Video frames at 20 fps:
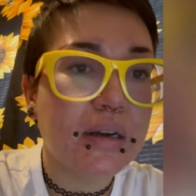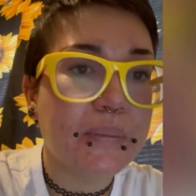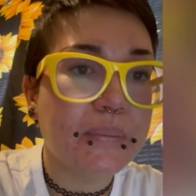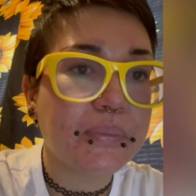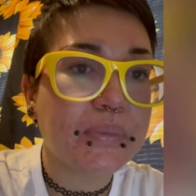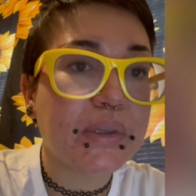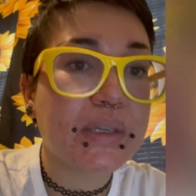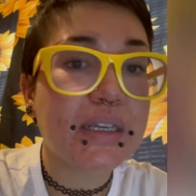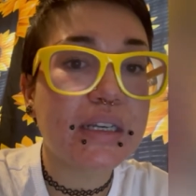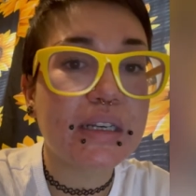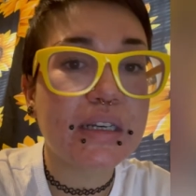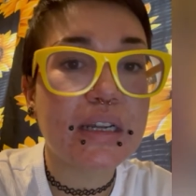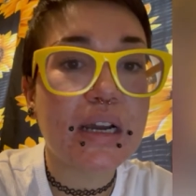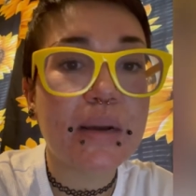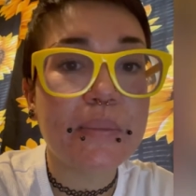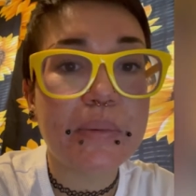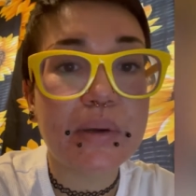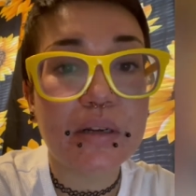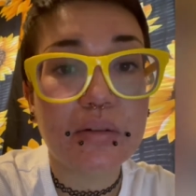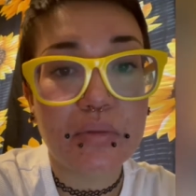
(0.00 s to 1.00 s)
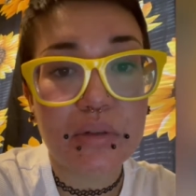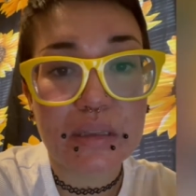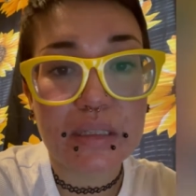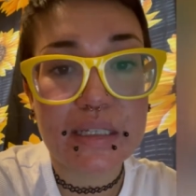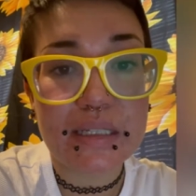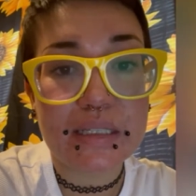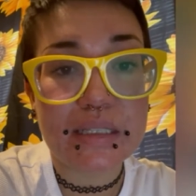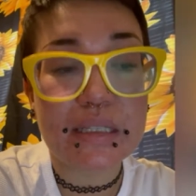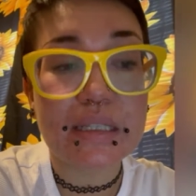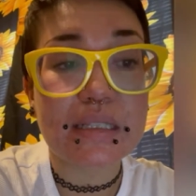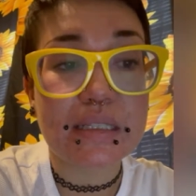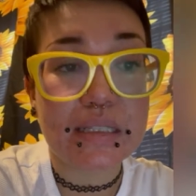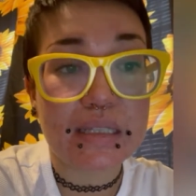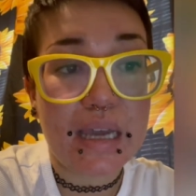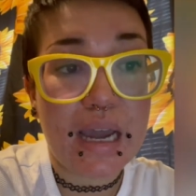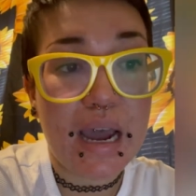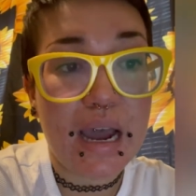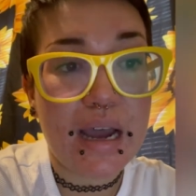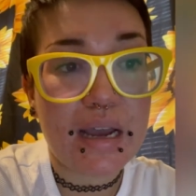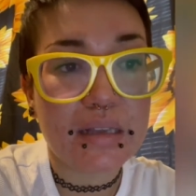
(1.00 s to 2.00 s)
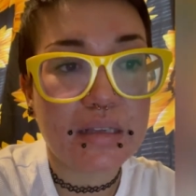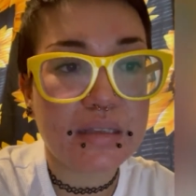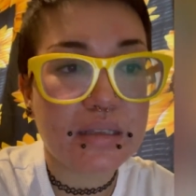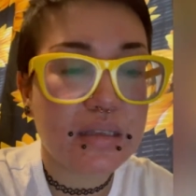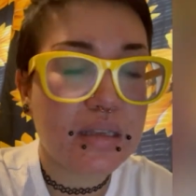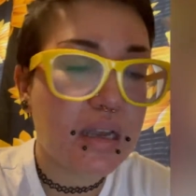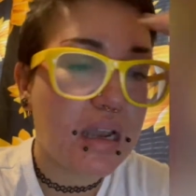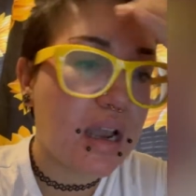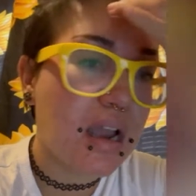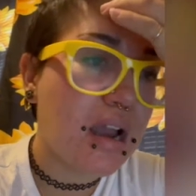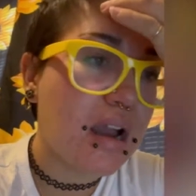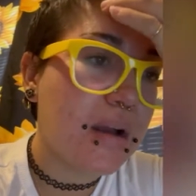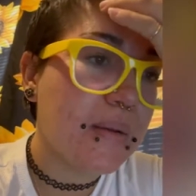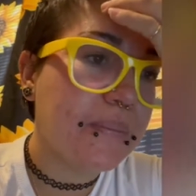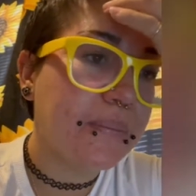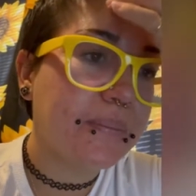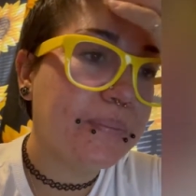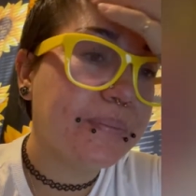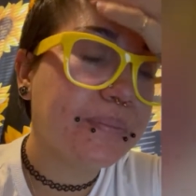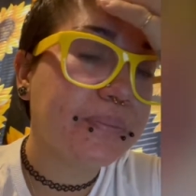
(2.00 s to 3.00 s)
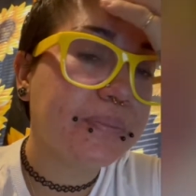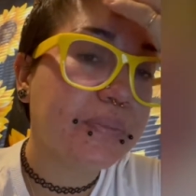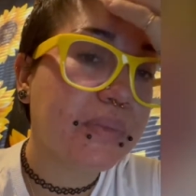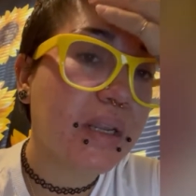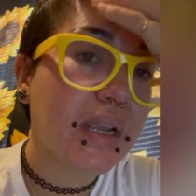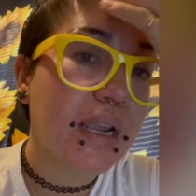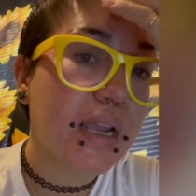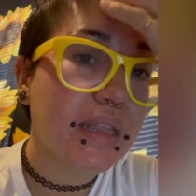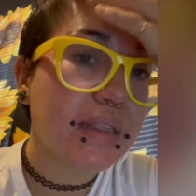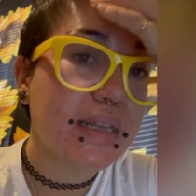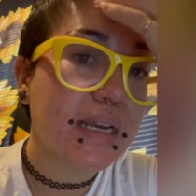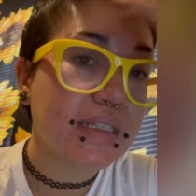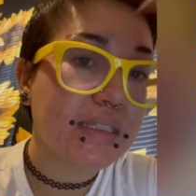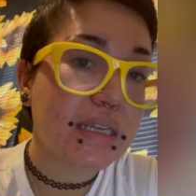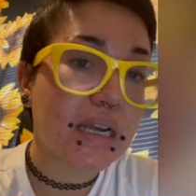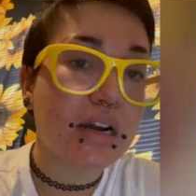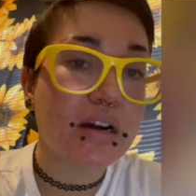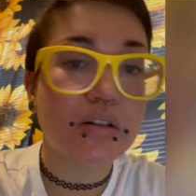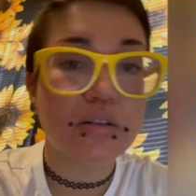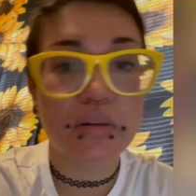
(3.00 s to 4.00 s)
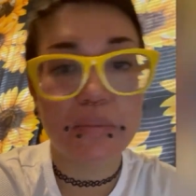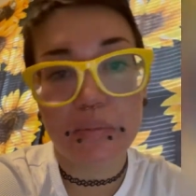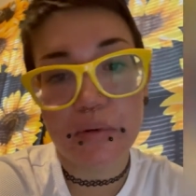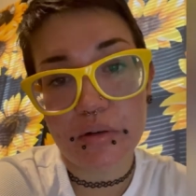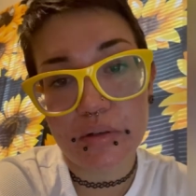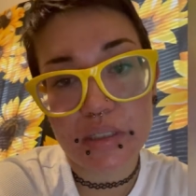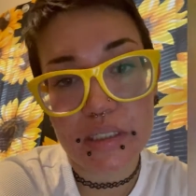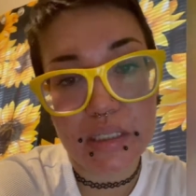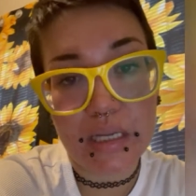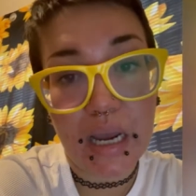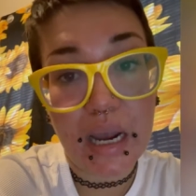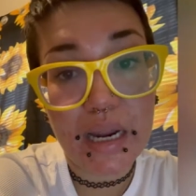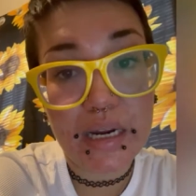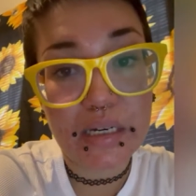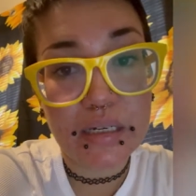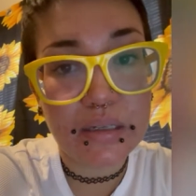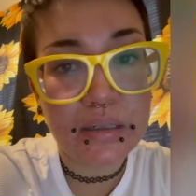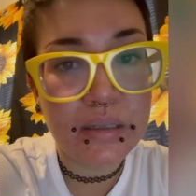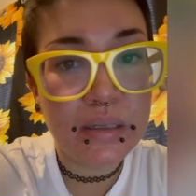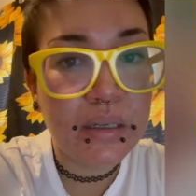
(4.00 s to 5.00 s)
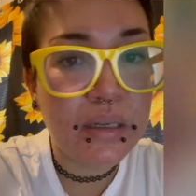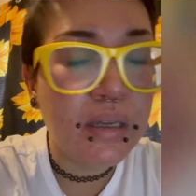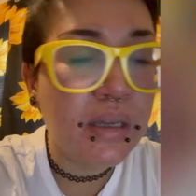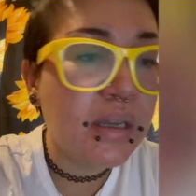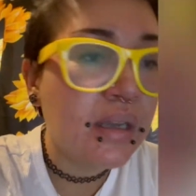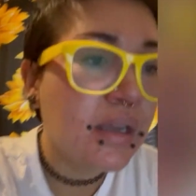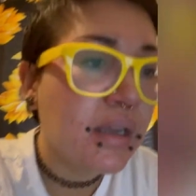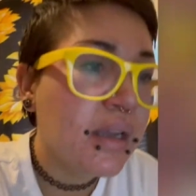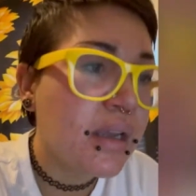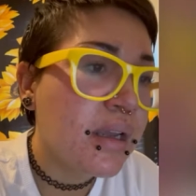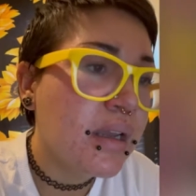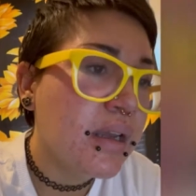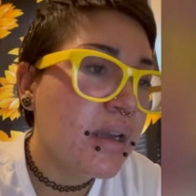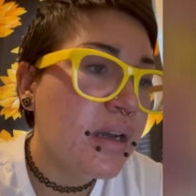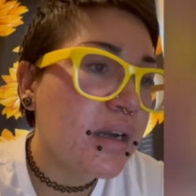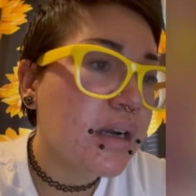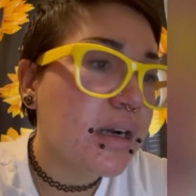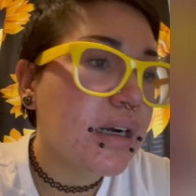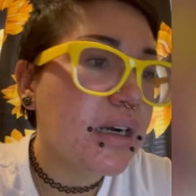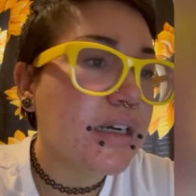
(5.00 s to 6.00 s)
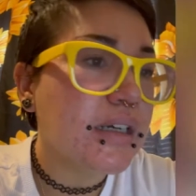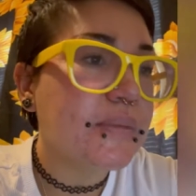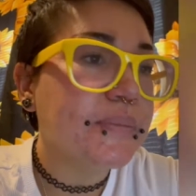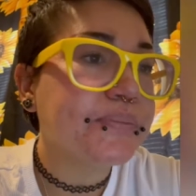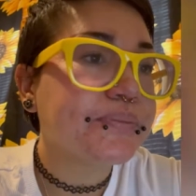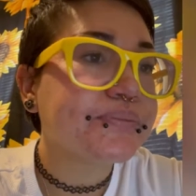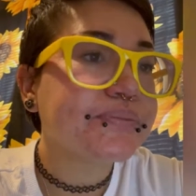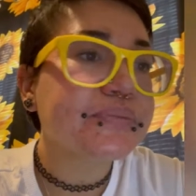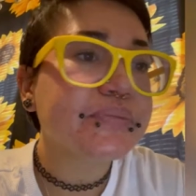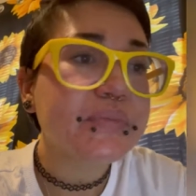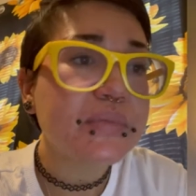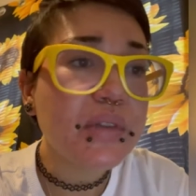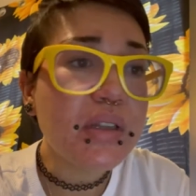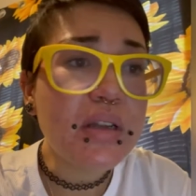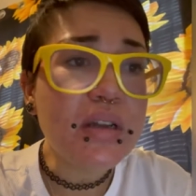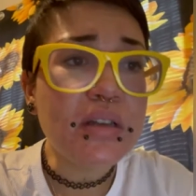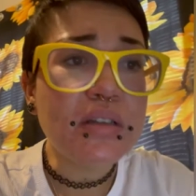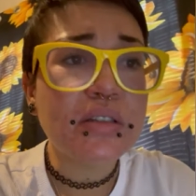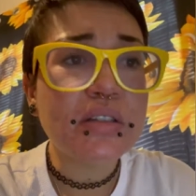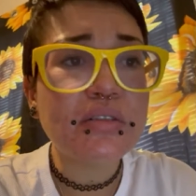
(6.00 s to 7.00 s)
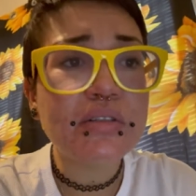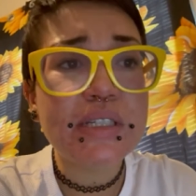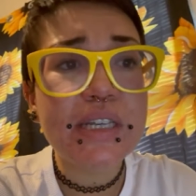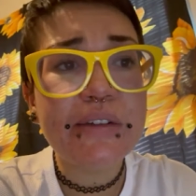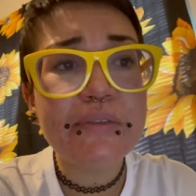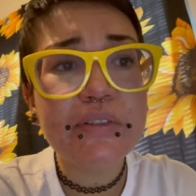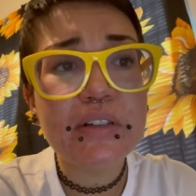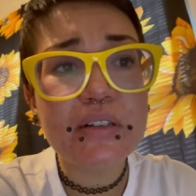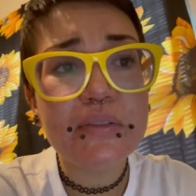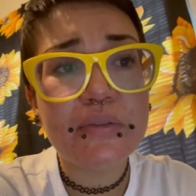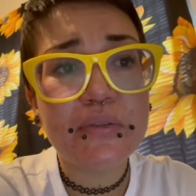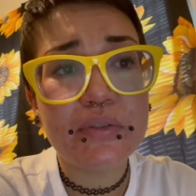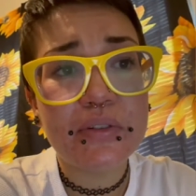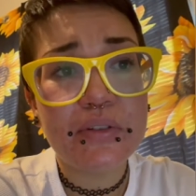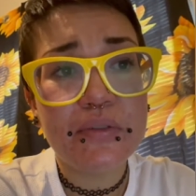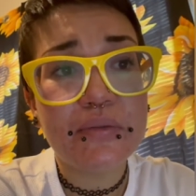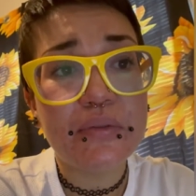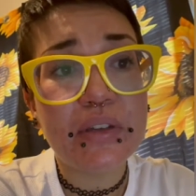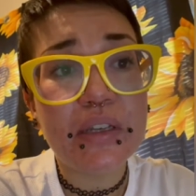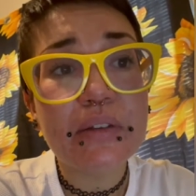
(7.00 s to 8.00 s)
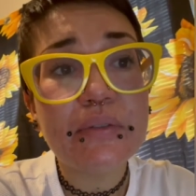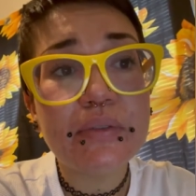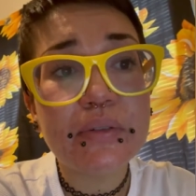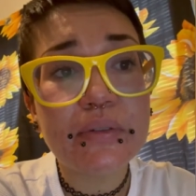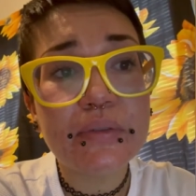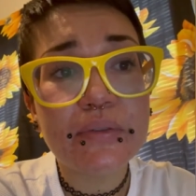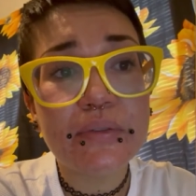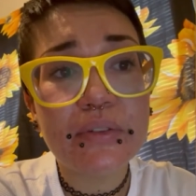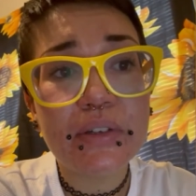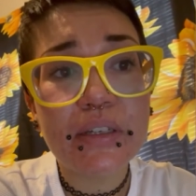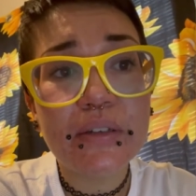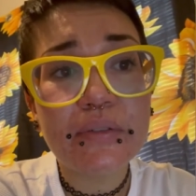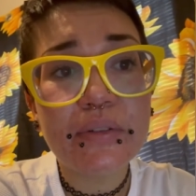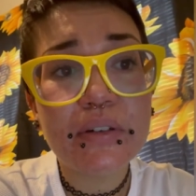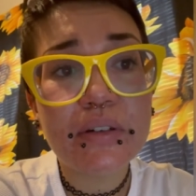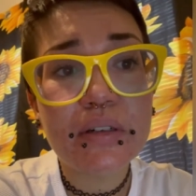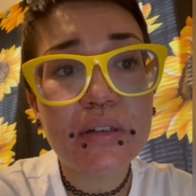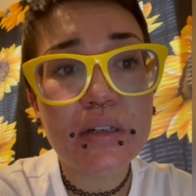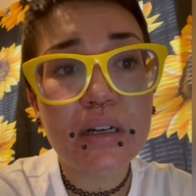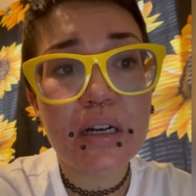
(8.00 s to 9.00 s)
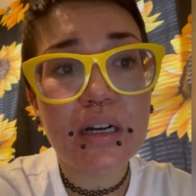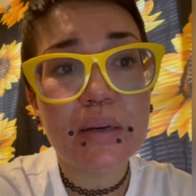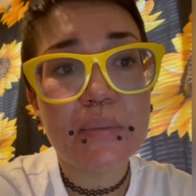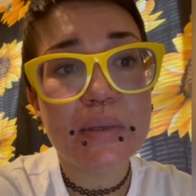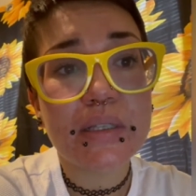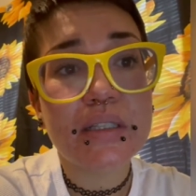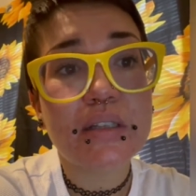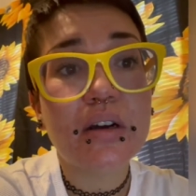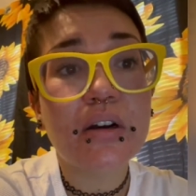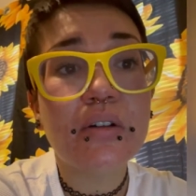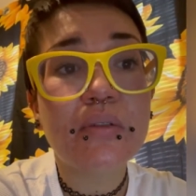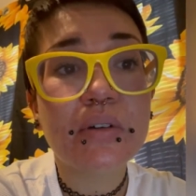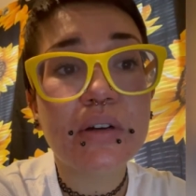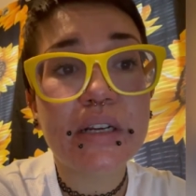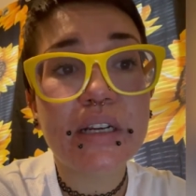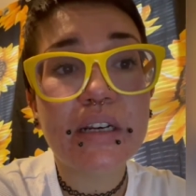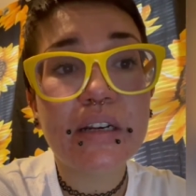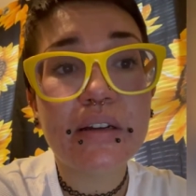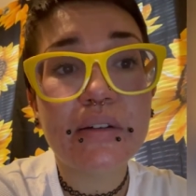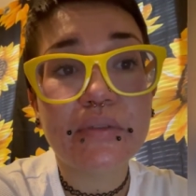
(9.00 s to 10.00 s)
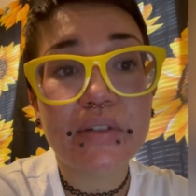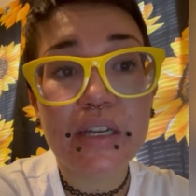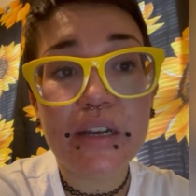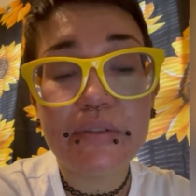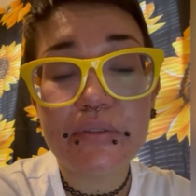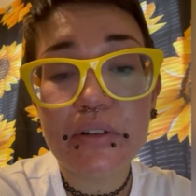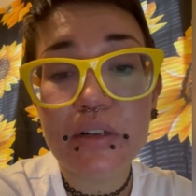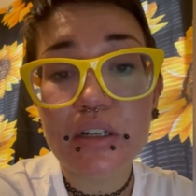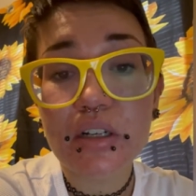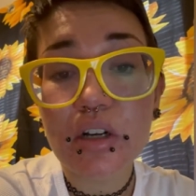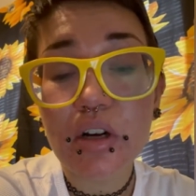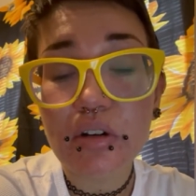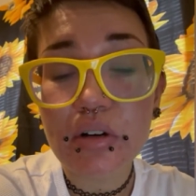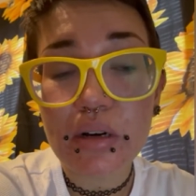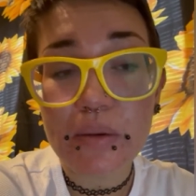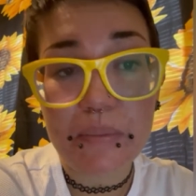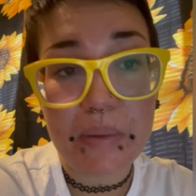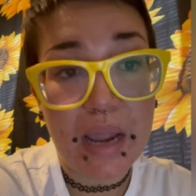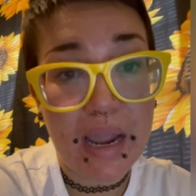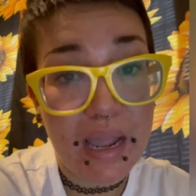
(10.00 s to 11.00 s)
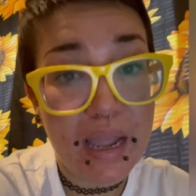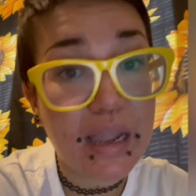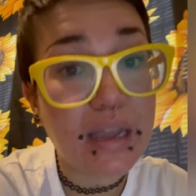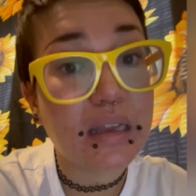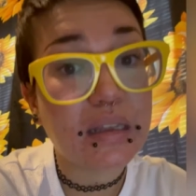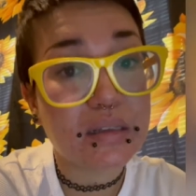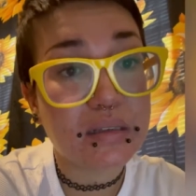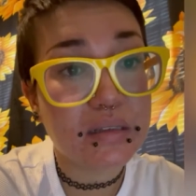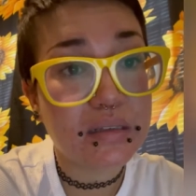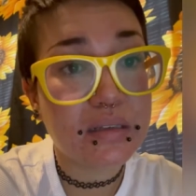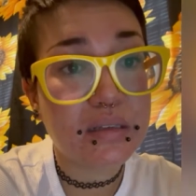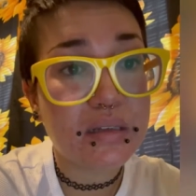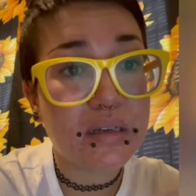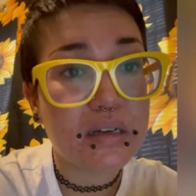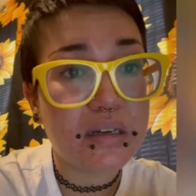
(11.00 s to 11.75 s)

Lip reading: heated up, released this gas, and that's how the birds died. So Teflon fume fever is the overheating of Teflon-coated pans,